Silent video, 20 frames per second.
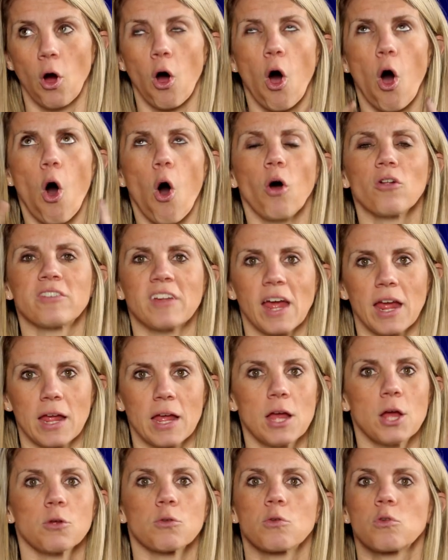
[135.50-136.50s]
All
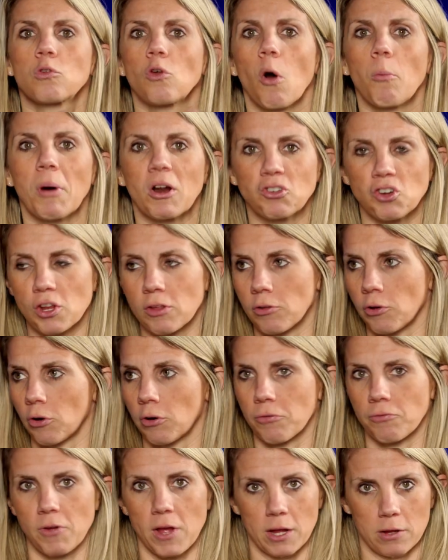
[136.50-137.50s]
day. So much easier
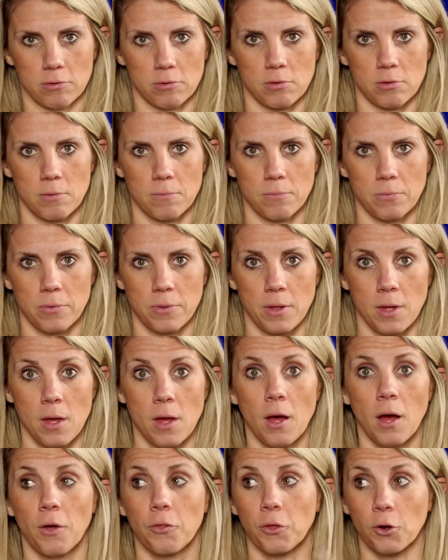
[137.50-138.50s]
to fix.
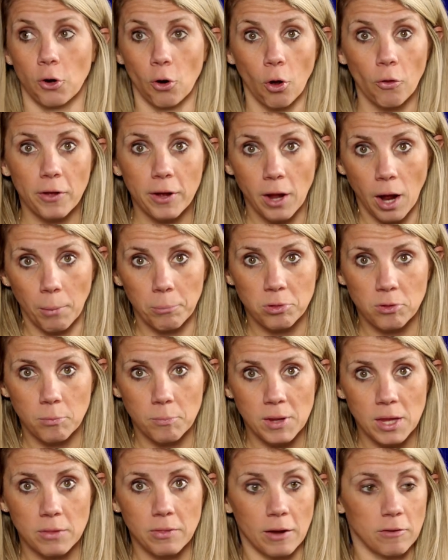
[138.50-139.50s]
The girl that comes to
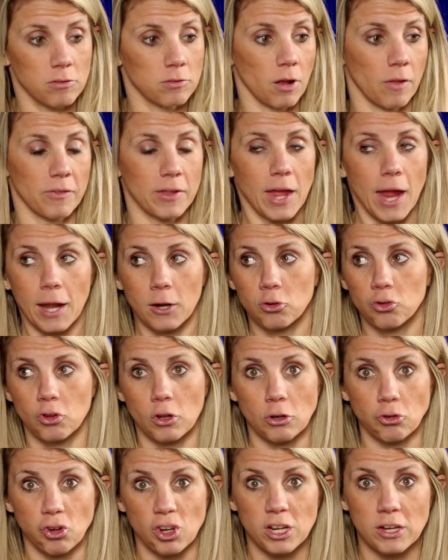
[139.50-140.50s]
me that's done the
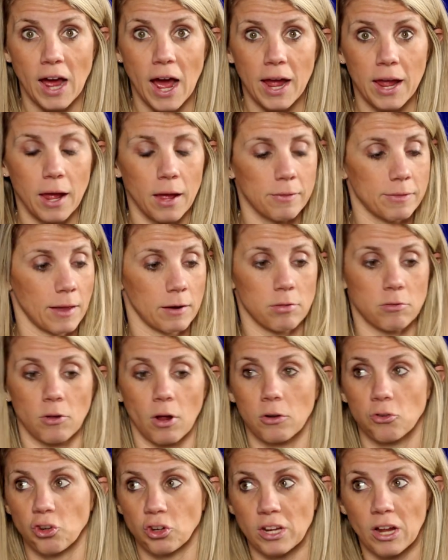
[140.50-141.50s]
HCG diet, that's
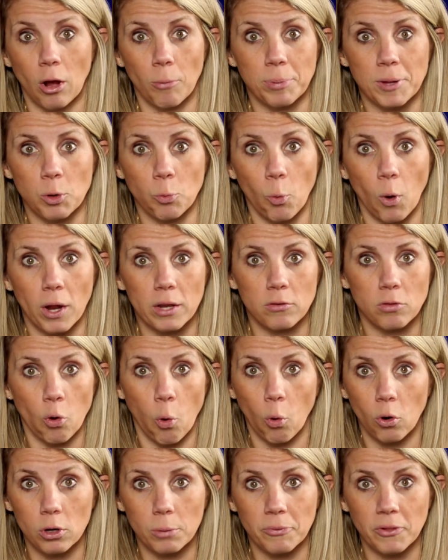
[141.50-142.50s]
done GLP-1s
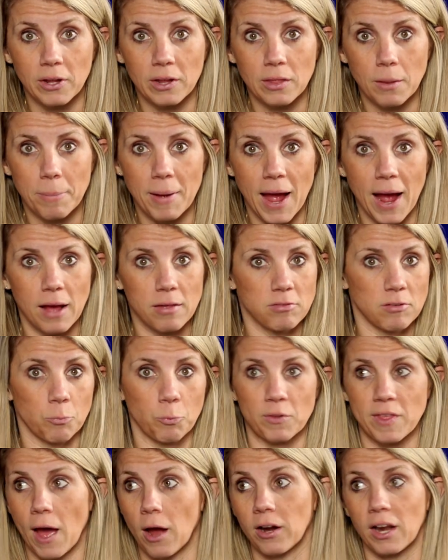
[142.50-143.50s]
horribly in the past and
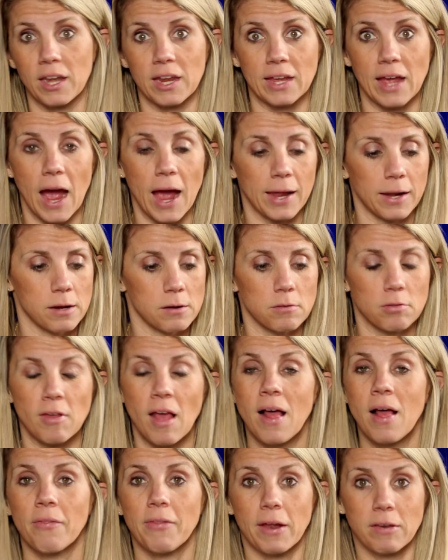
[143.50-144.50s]
without any guidance,
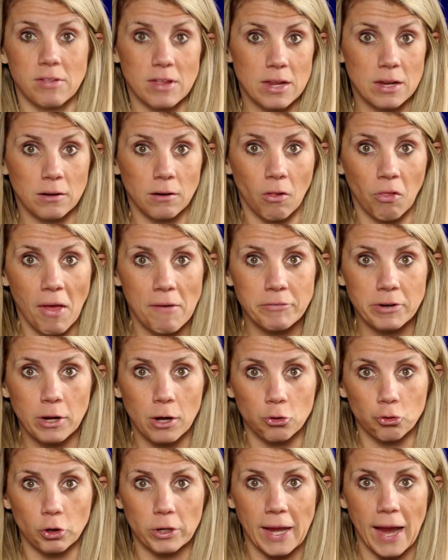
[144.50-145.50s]
that's eaten
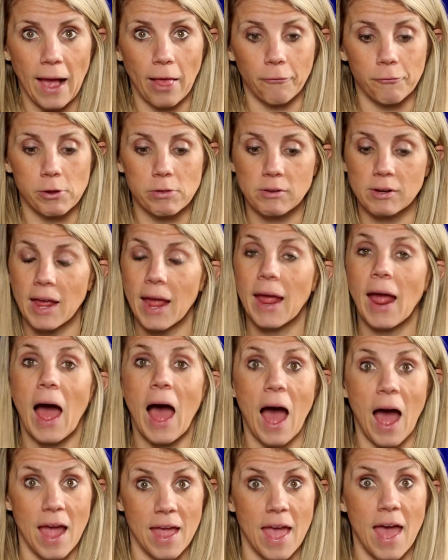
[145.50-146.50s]
1,100 calories a day,
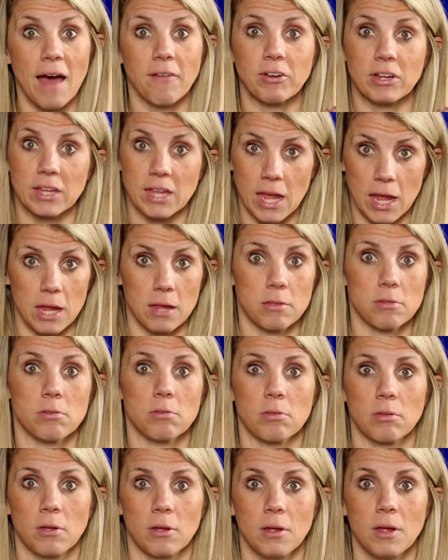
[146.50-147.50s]
I have a
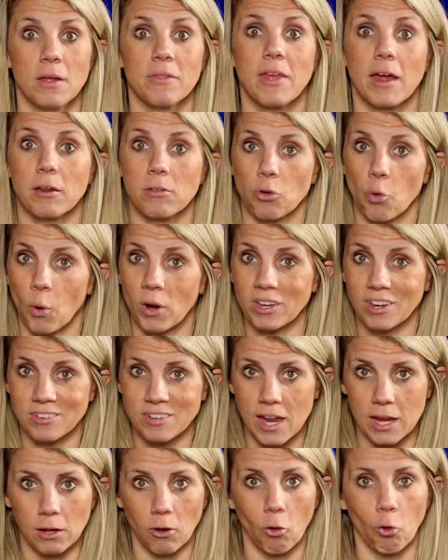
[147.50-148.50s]
case that is going to
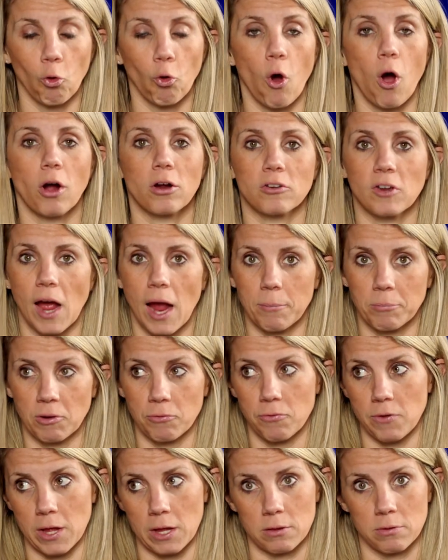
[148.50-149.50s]
take a long time to
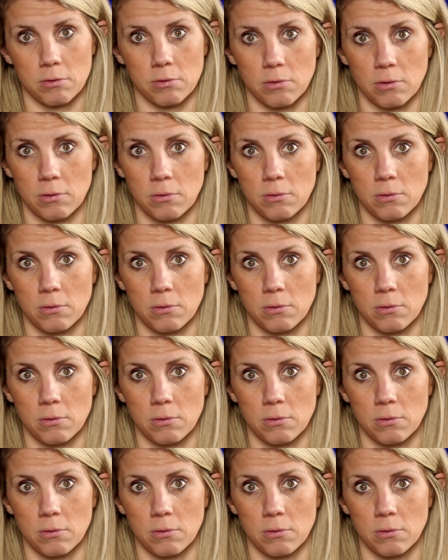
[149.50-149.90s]
fix.